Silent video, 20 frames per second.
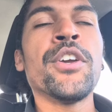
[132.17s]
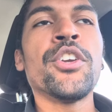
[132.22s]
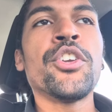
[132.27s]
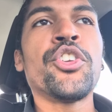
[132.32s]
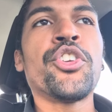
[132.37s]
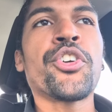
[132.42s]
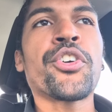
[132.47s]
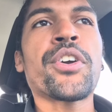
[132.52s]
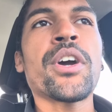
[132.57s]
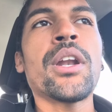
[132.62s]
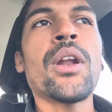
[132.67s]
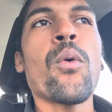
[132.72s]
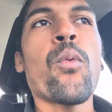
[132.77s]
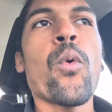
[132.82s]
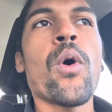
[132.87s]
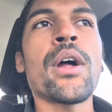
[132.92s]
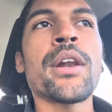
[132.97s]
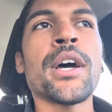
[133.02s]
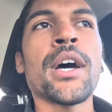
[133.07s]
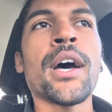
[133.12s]
you're going to
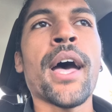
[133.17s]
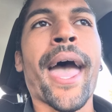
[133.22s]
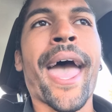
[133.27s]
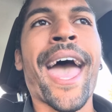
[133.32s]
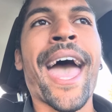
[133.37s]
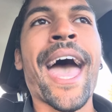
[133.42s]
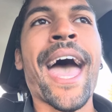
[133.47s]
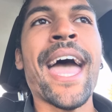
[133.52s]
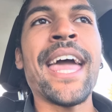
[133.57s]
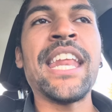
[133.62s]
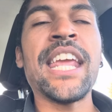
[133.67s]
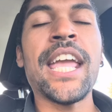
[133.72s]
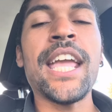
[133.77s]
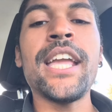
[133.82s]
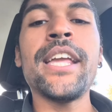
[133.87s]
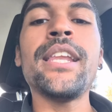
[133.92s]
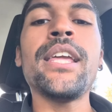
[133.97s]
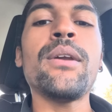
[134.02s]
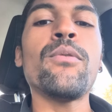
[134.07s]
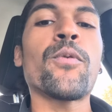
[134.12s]
want to add
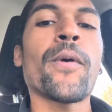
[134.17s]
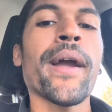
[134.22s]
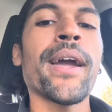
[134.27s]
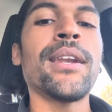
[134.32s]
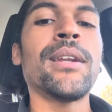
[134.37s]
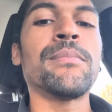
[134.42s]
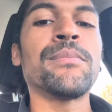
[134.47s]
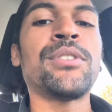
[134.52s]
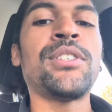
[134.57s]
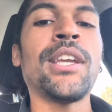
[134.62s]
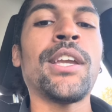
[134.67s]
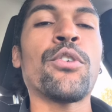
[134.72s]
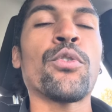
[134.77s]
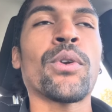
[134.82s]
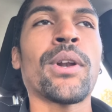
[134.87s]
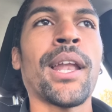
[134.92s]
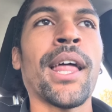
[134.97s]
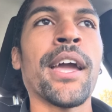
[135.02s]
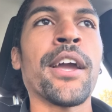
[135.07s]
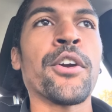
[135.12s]
any random
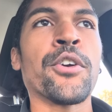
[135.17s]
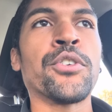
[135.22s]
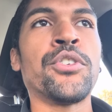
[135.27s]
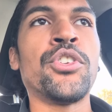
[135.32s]
secret layer